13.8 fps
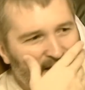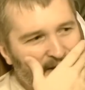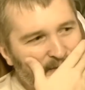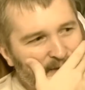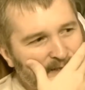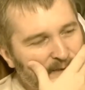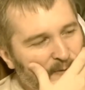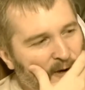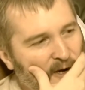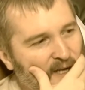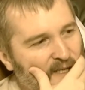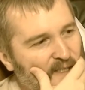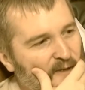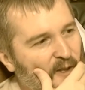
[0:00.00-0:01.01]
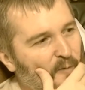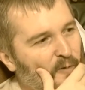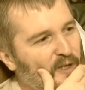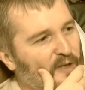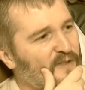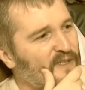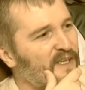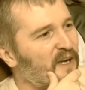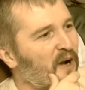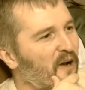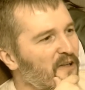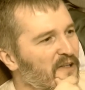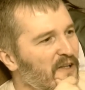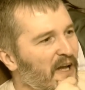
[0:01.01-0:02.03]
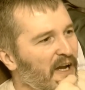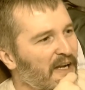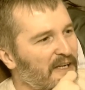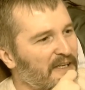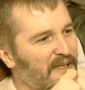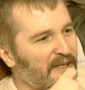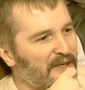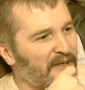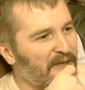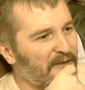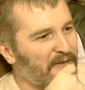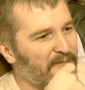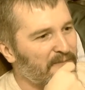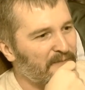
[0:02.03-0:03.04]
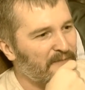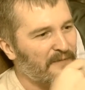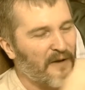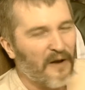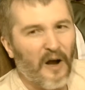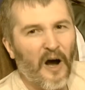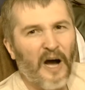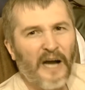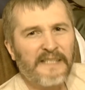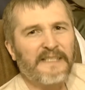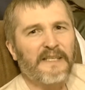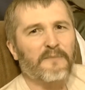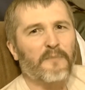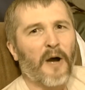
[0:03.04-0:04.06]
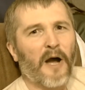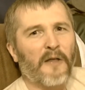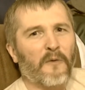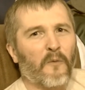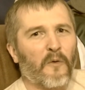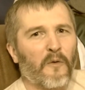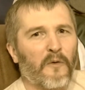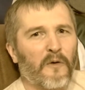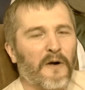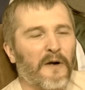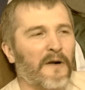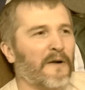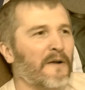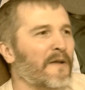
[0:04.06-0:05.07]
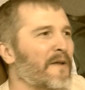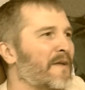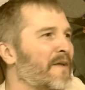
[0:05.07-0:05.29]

and stuff that you watch. You know, they would usually call it like uh, haunted by the war